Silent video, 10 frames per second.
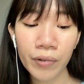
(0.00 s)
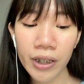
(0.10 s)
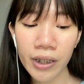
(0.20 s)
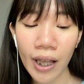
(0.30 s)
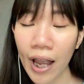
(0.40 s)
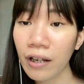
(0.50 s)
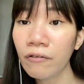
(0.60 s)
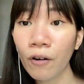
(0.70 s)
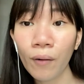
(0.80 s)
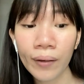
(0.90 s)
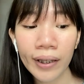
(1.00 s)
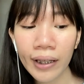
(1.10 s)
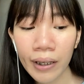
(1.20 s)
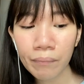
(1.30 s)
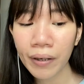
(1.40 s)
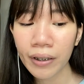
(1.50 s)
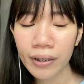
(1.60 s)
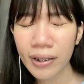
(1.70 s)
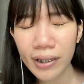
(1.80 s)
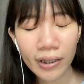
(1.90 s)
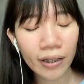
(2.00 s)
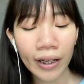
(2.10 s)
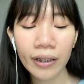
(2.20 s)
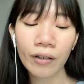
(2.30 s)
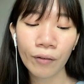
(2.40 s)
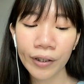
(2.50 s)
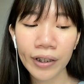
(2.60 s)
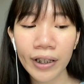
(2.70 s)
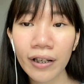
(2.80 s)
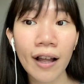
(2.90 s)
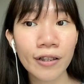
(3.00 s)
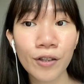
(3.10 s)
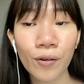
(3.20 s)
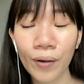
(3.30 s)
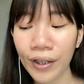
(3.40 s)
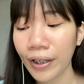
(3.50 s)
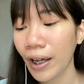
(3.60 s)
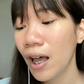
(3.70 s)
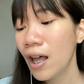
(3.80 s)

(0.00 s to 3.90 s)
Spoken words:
which is kind of oily, but it's just slightly oily, not too oily.